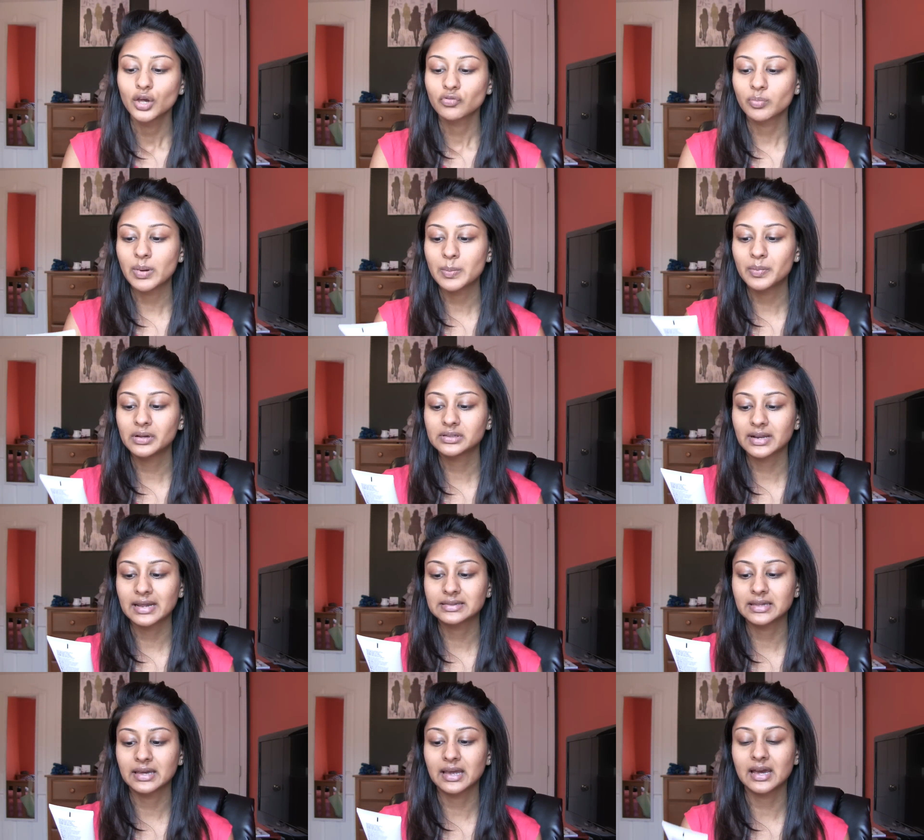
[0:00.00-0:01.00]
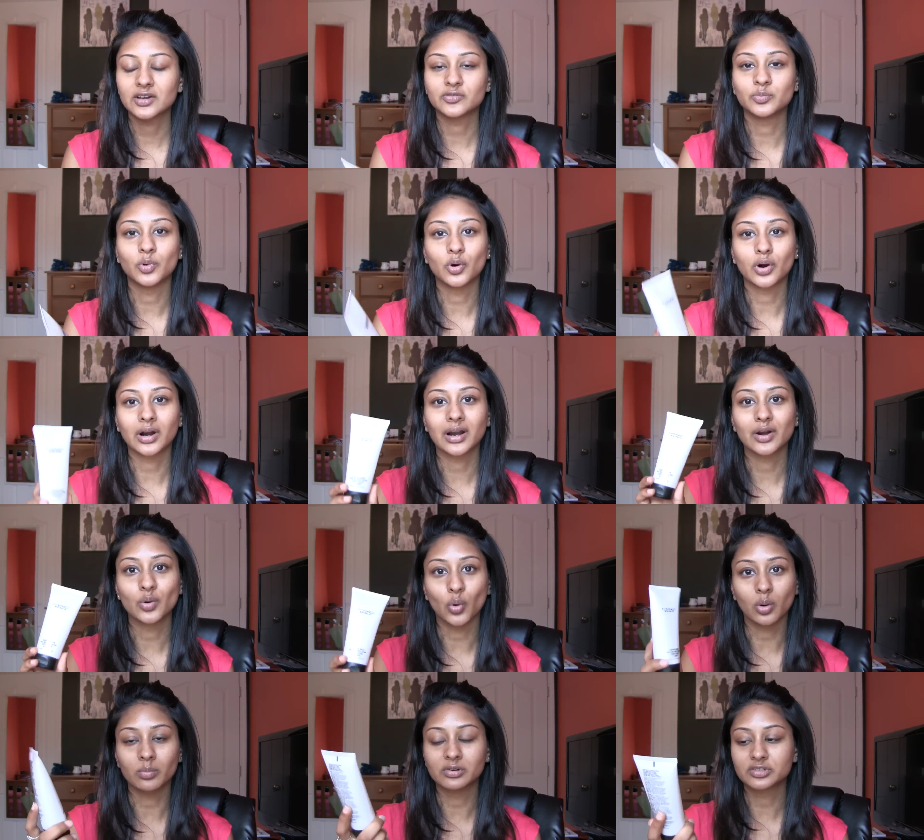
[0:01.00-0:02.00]
For people that I think have more
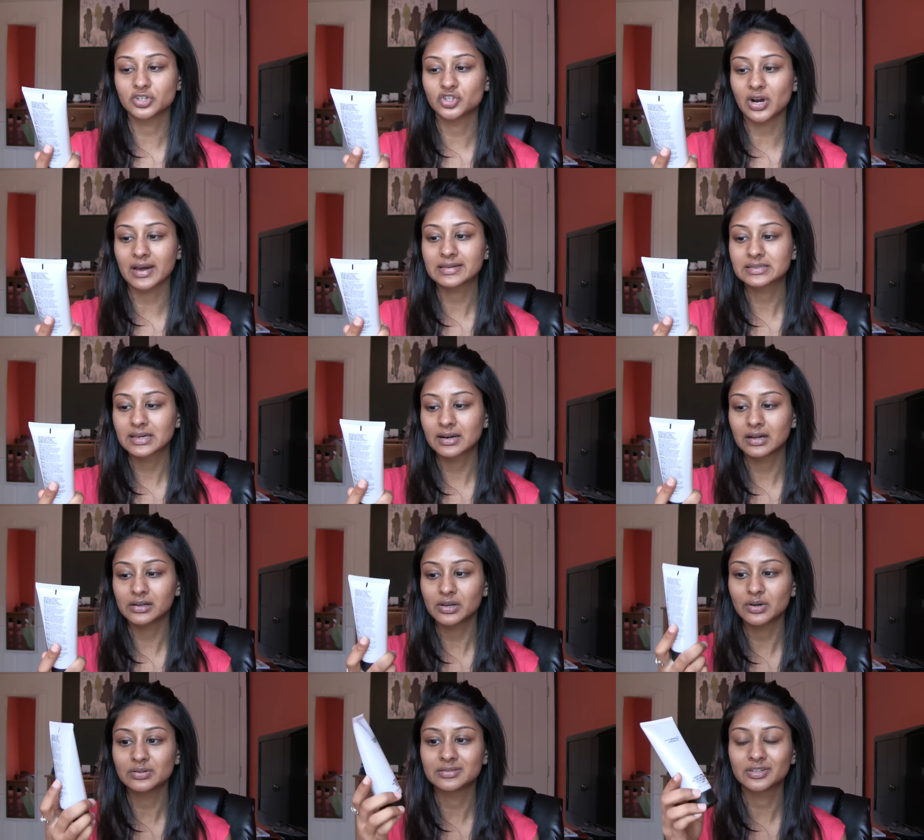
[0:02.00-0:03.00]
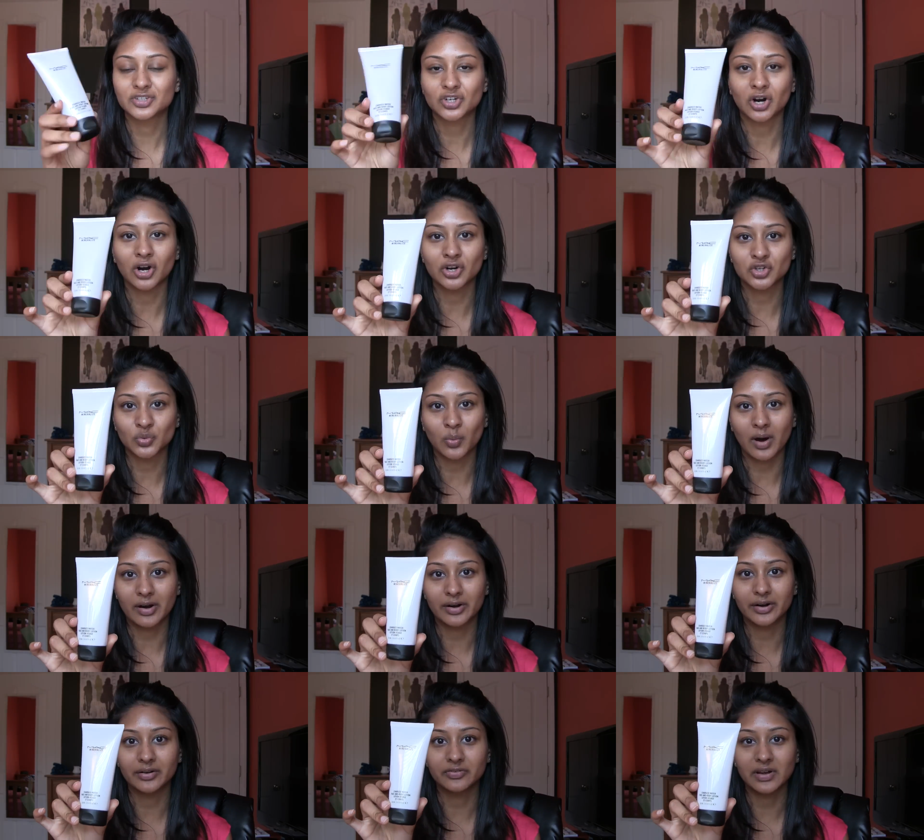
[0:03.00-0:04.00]
normal to dry skin, I'll use the Charge
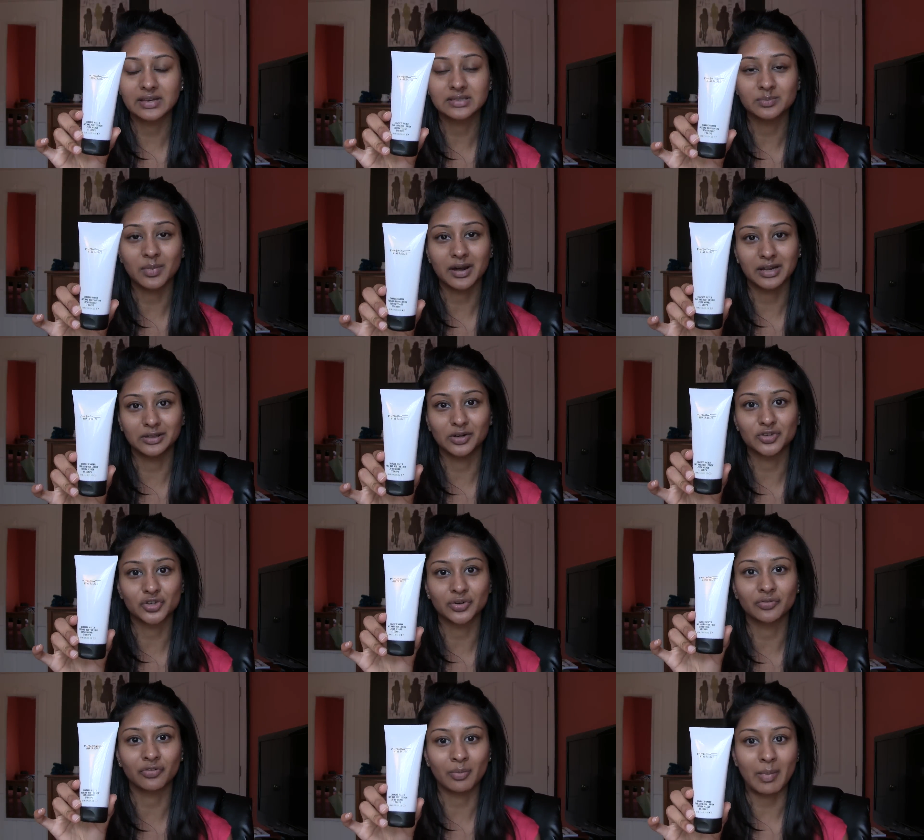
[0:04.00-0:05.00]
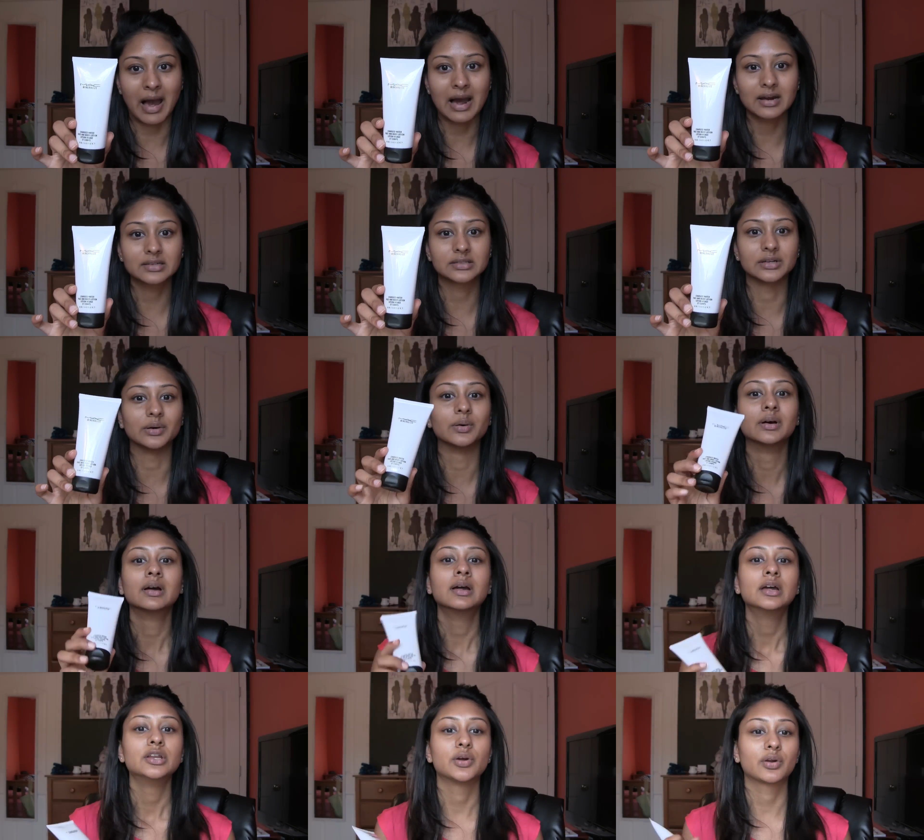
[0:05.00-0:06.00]
Water Face and Body Lotion from MAC. So
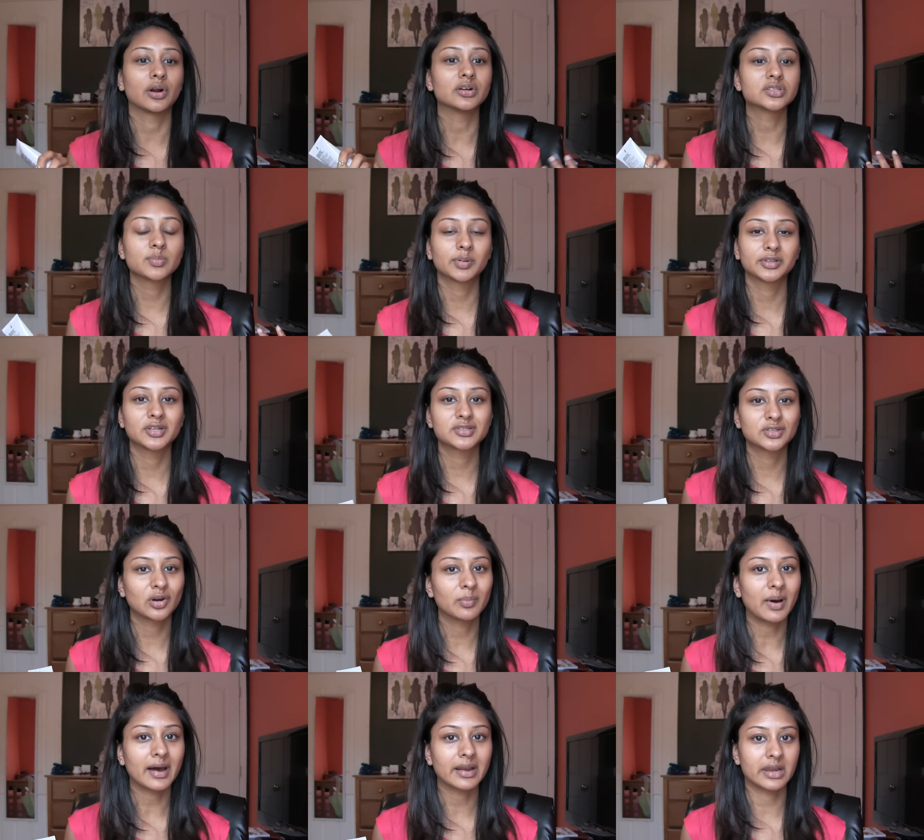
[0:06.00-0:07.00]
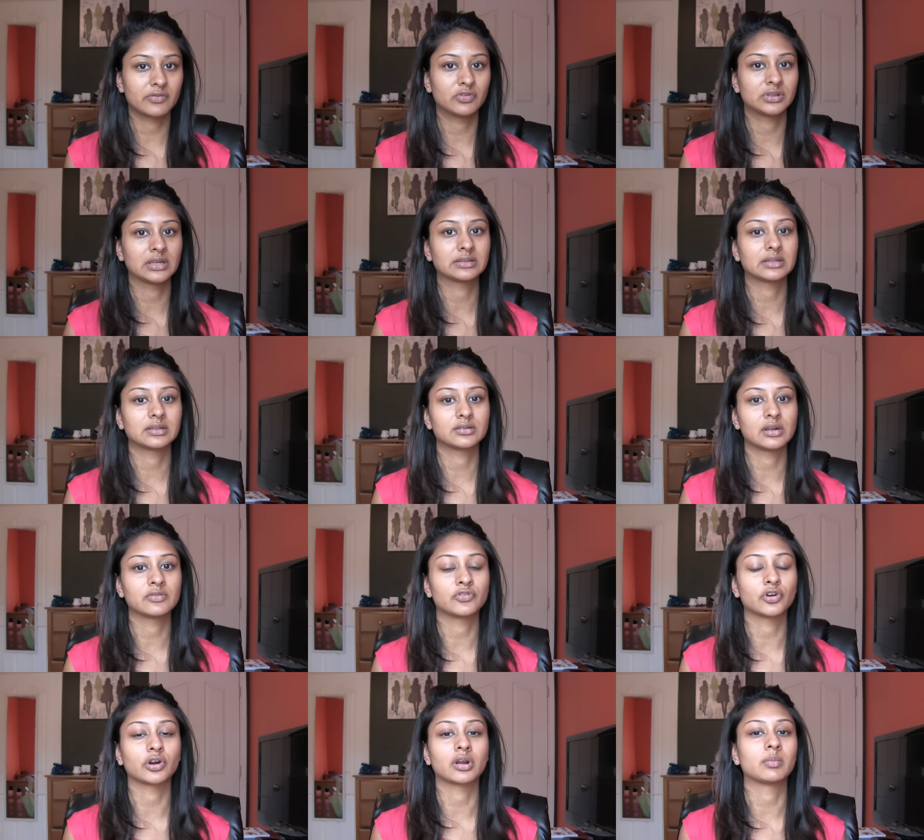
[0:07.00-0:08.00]
you can also put this in their body if you think that
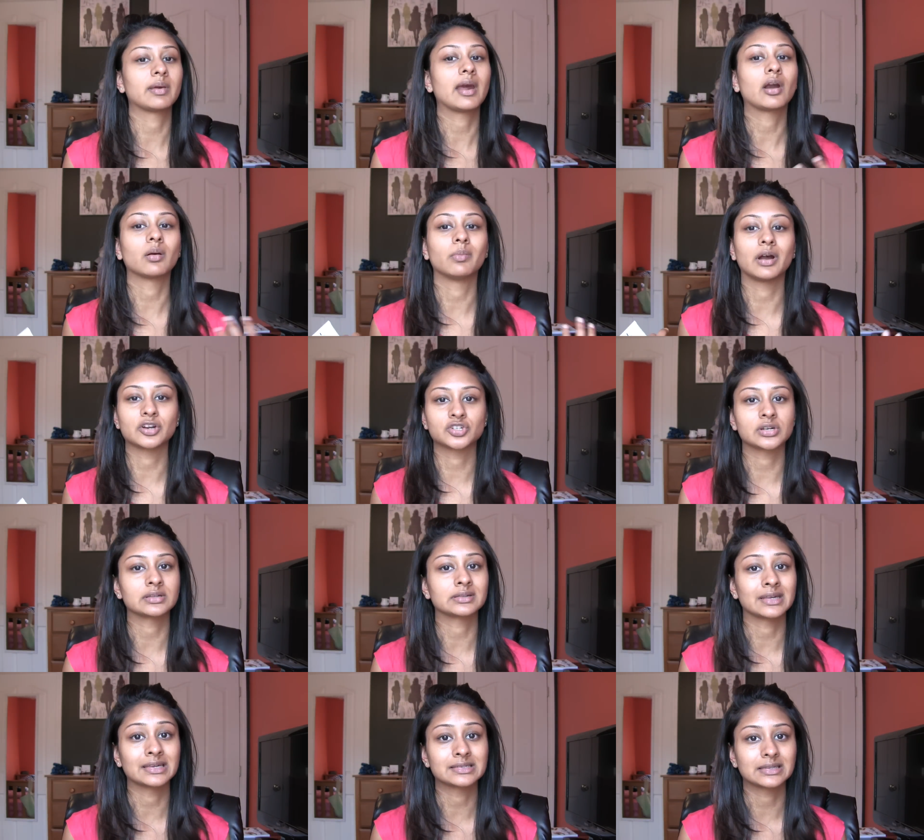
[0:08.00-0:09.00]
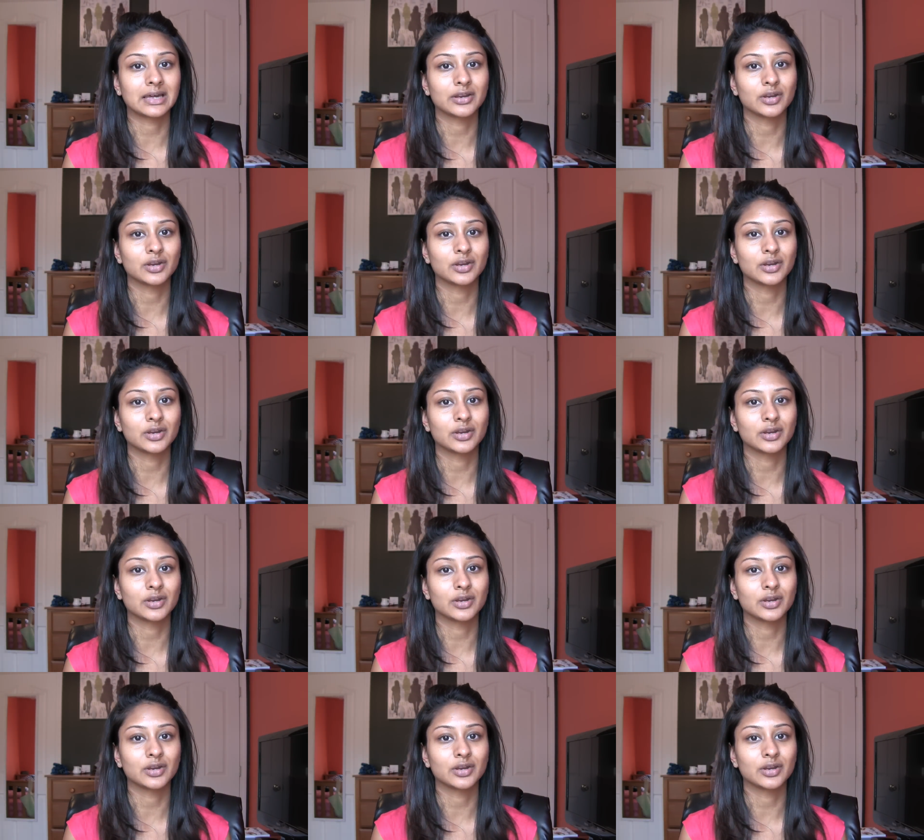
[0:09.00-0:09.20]
if you're going to be airbrushing, things like